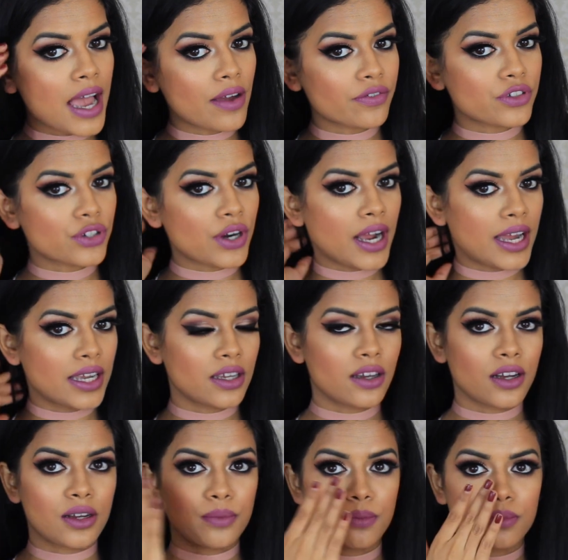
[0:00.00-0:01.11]
after
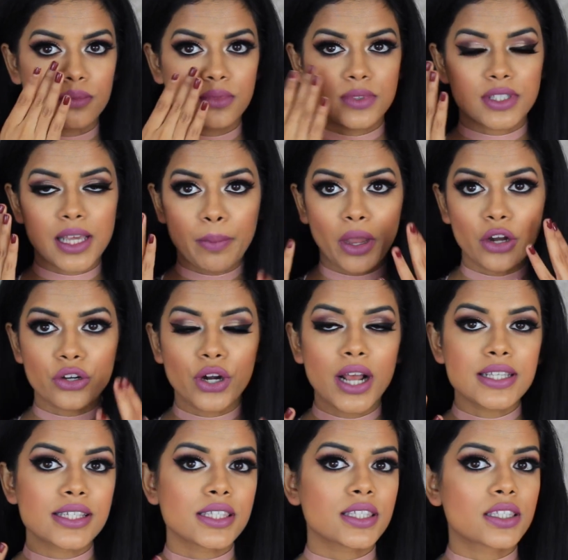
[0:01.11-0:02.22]
I set my under
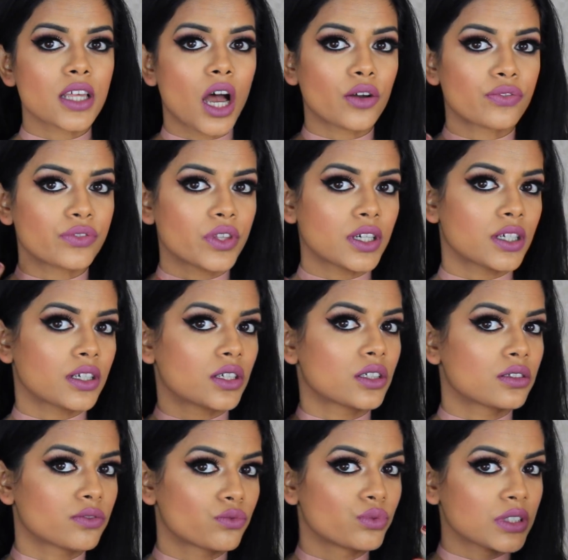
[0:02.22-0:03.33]
eyes and stuff.
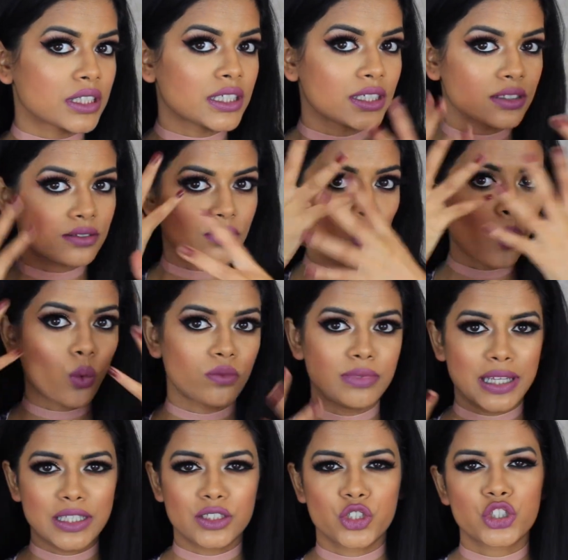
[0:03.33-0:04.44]
The really,
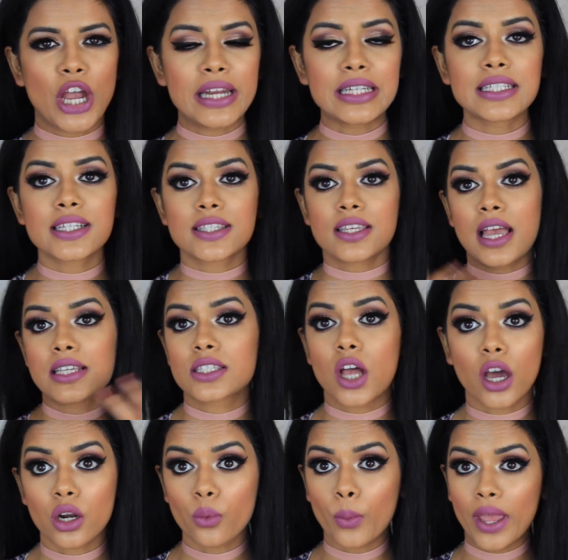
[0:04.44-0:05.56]
like, shininess has
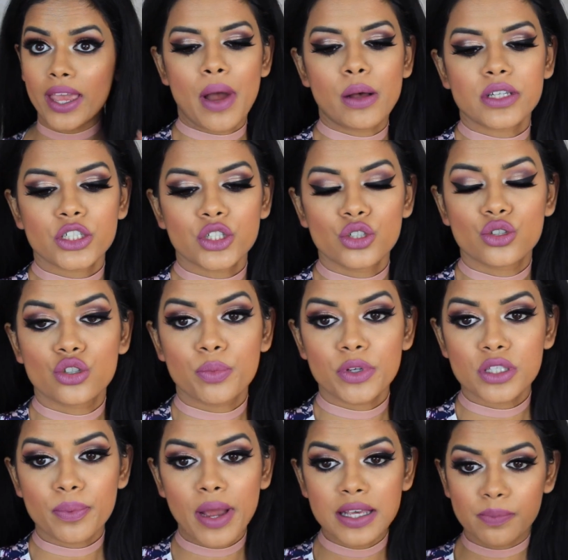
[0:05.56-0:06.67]
gone away. I was actually super
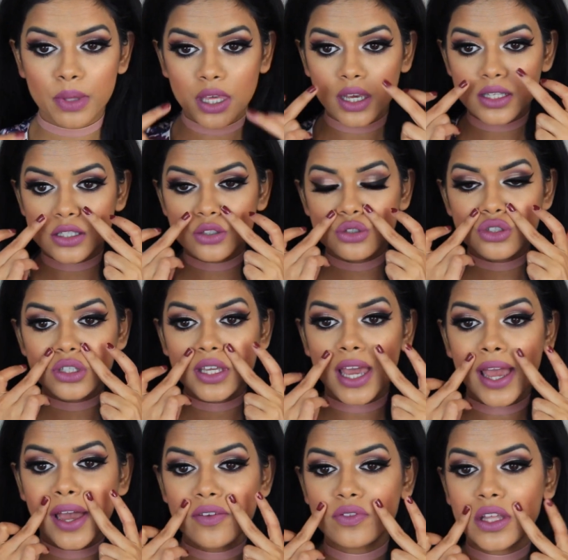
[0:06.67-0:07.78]
surprised because usually I
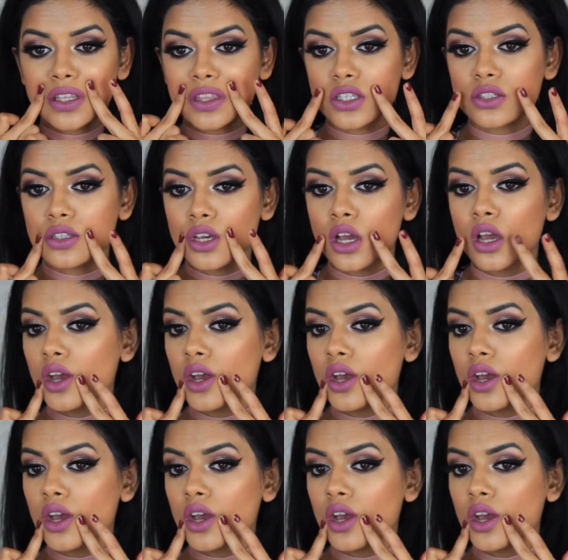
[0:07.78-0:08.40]
have like these